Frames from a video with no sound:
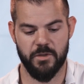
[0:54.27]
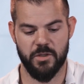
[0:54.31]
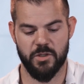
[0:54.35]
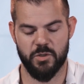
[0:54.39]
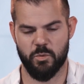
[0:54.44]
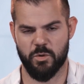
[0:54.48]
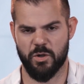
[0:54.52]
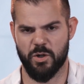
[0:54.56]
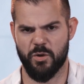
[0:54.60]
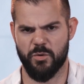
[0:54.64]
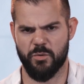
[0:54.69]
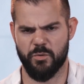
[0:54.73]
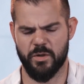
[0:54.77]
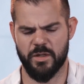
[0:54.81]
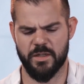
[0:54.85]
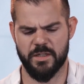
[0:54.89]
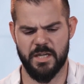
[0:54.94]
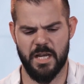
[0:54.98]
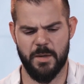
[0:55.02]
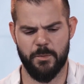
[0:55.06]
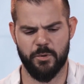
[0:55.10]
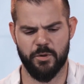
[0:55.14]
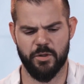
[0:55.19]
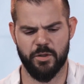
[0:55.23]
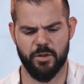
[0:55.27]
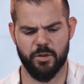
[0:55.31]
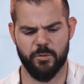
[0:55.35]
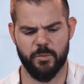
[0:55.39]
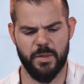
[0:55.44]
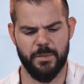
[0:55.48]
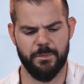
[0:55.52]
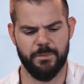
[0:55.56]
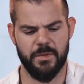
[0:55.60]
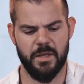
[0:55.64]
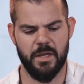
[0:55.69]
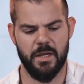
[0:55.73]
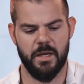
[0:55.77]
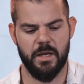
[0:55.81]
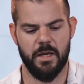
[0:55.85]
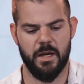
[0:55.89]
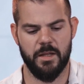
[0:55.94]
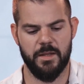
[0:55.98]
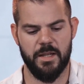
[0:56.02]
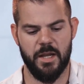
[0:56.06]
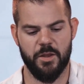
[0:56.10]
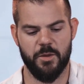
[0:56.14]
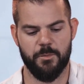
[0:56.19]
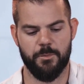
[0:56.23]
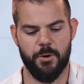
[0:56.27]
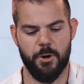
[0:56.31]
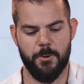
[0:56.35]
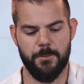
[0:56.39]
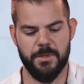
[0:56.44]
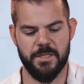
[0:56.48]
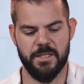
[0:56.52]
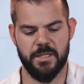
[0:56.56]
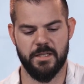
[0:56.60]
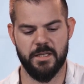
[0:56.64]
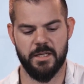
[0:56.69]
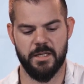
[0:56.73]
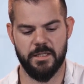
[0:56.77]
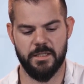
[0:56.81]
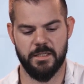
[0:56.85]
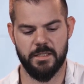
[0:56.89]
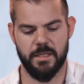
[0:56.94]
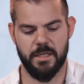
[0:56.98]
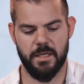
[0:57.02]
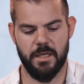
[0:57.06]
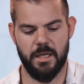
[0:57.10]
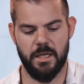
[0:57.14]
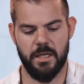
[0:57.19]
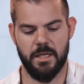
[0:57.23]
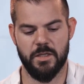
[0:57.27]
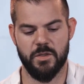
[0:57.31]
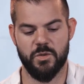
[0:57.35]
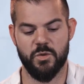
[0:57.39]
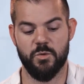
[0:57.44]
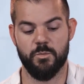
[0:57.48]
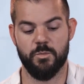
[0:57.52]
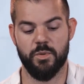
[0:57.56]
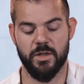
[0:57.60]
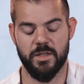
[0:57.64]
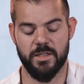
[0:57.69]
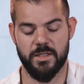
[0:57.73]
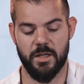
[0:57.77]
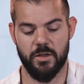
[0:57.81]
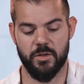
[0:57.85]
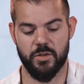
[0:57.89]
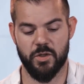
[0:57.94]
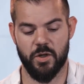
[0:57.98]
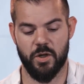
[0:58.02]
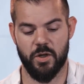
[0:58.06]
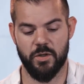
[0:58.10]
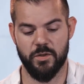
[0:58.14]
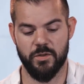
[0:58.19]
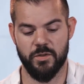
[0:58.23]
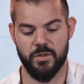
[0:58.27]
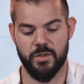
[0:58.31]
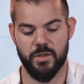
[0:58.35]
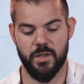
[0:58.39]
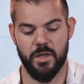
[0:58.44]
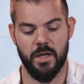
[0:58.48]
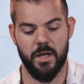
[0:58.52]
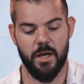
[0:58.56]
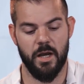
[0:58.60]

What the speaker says: So we're gonna go through an example in a little bit. Now, the purpose of this is to book sales calls.